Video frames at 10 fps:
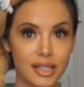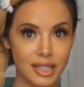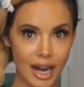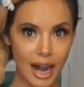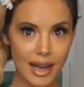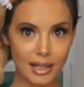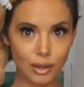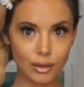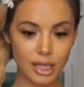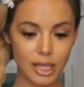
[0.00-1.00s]
that I
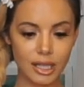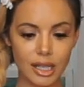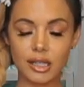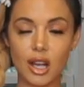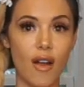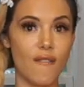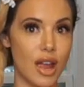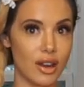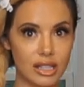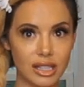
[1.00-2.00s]
use in this are
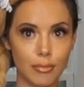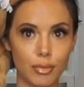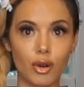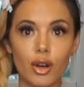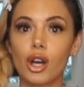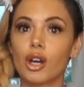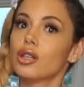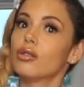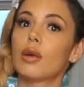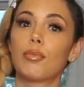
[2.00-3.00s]
very simple.
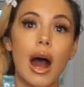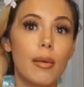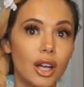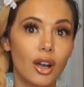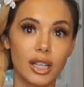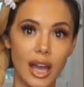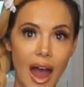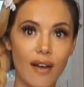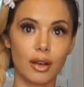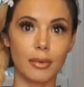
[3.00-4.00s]
You could probably already
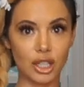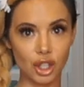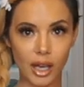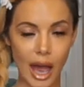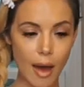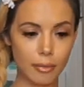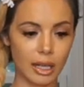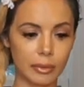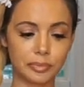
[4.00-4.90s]
have them in your cabinet.